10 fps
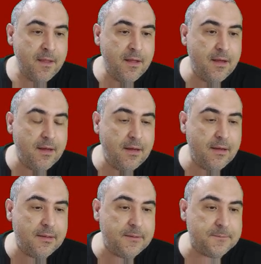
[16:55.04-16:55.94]

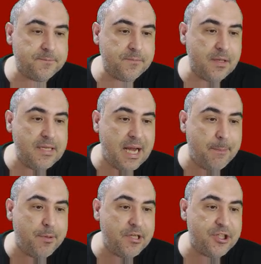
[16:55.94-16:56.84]

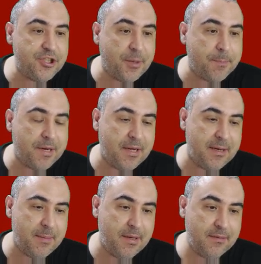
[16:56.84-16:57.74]
Yapa
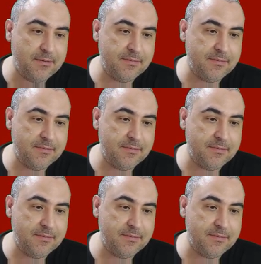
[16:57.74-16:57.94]
shaprarama.